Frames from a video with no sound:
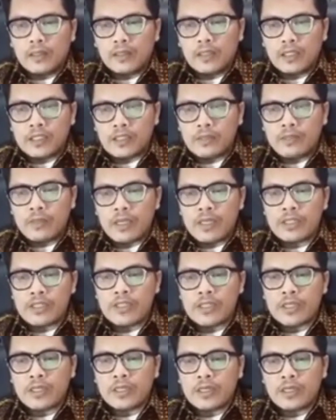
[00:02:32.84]

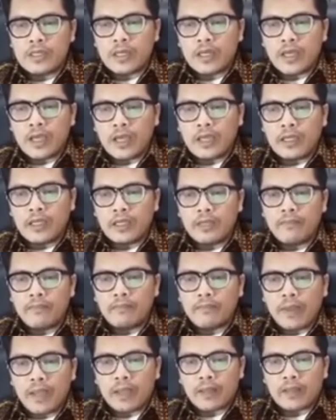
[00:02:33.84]
dimensions and
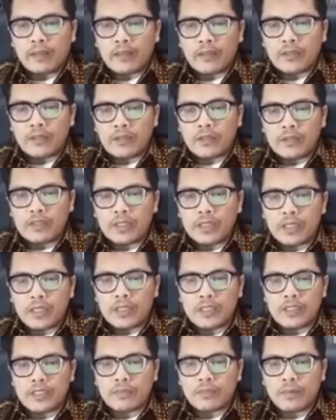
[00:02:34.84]
impact.
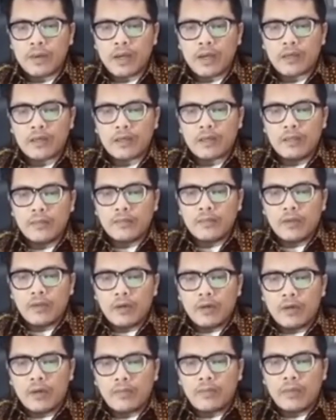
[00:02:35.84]
Choosing is part
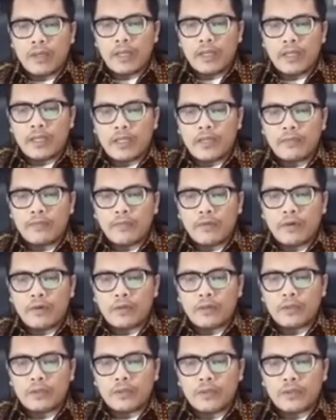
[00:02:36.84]
of an
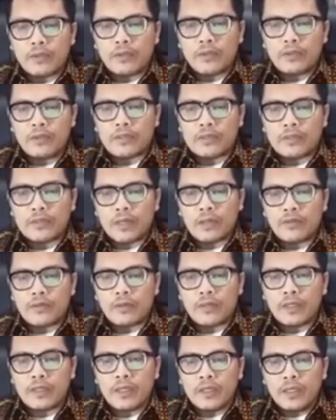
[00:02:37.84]
effort to solve
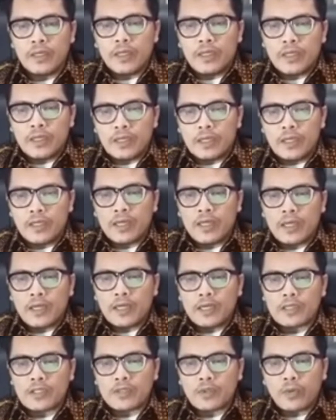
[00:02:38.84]
it
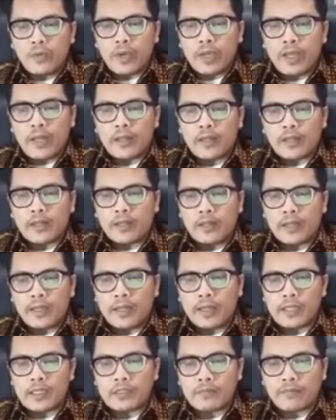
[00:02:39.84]
as well
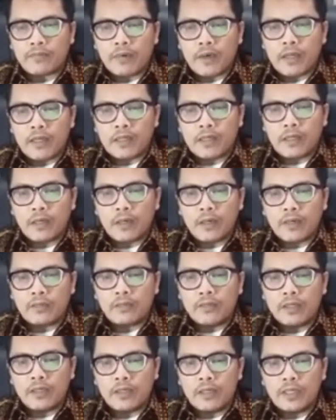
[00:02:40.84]
as part of
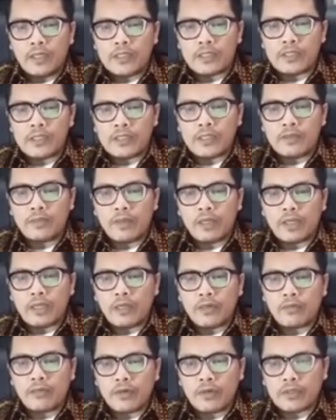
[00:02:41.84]
the
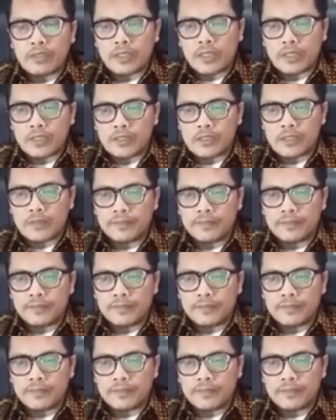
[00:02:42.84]
decision-making process.